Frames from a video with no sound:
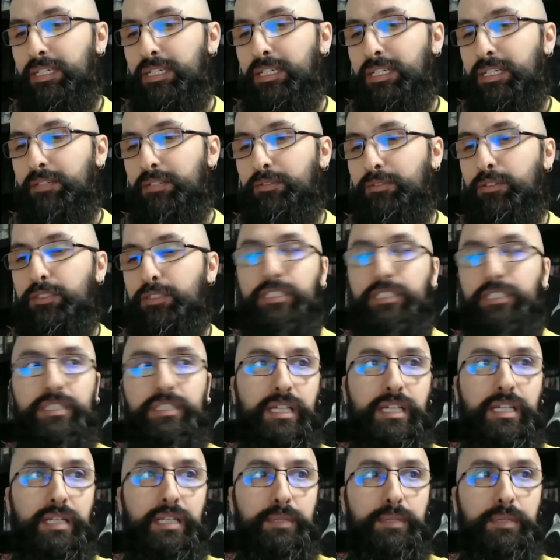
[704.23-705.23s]
And of course, she's
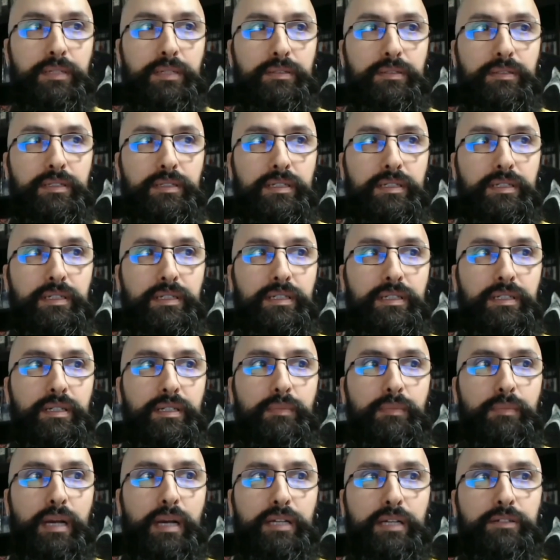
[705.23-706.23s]
thinking about
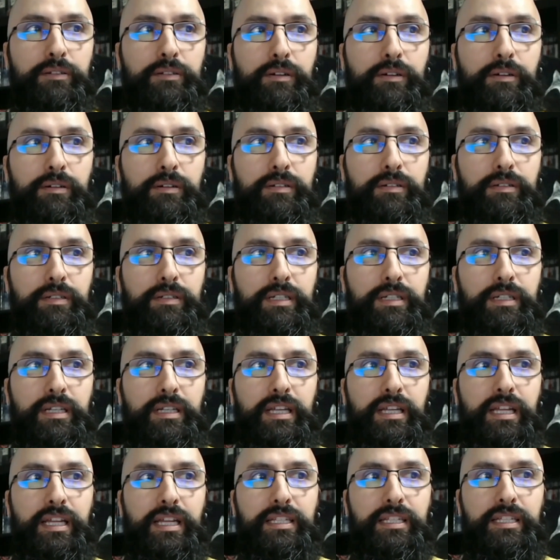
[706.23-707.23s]
Bakugo,
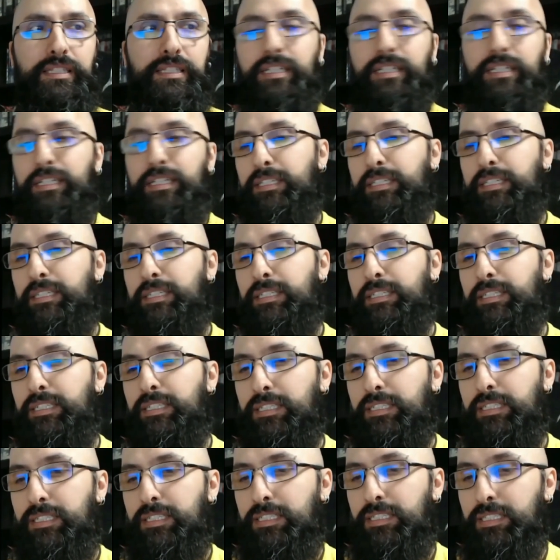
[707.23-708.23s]
and I
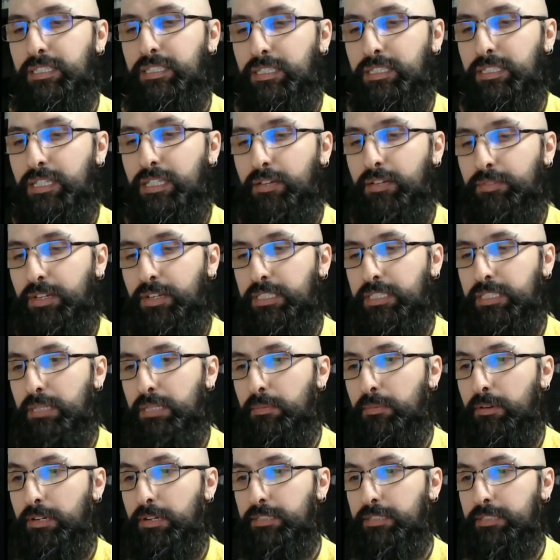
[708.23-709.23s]
forget his
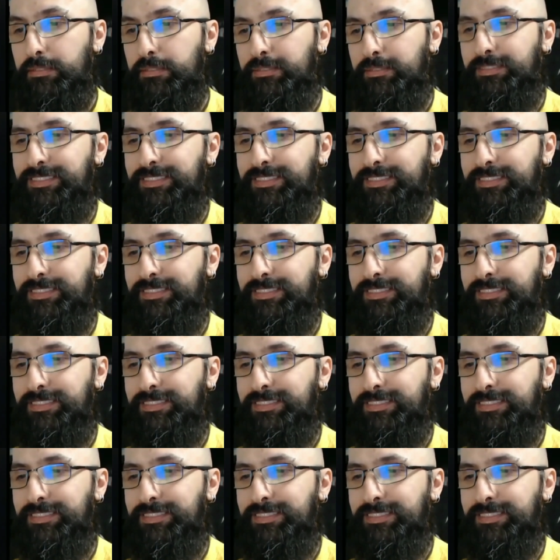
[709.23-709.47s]
name already.